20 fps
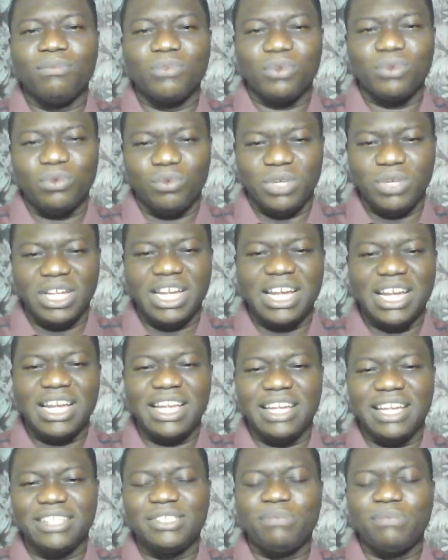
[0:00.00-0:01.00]
We are
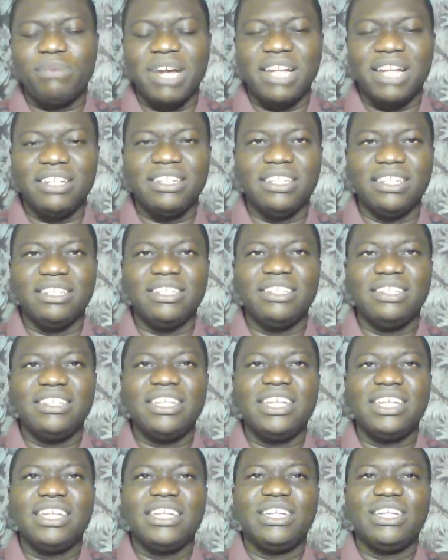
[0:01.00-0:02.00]
expanding.
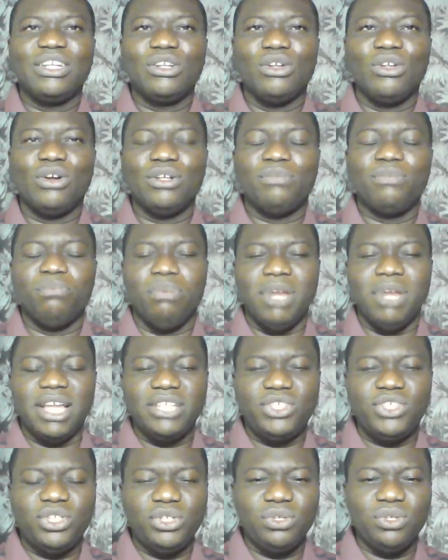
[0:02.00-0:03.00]
God
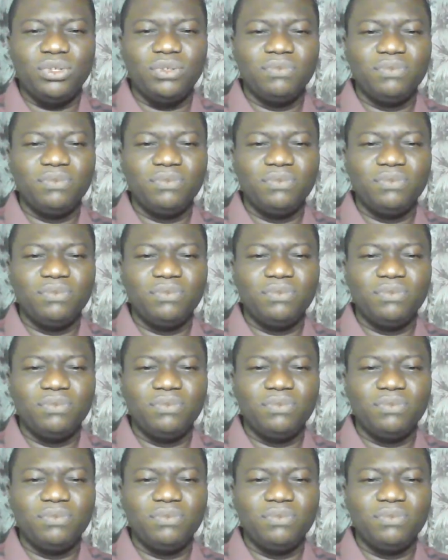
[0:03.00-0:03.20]
bless you.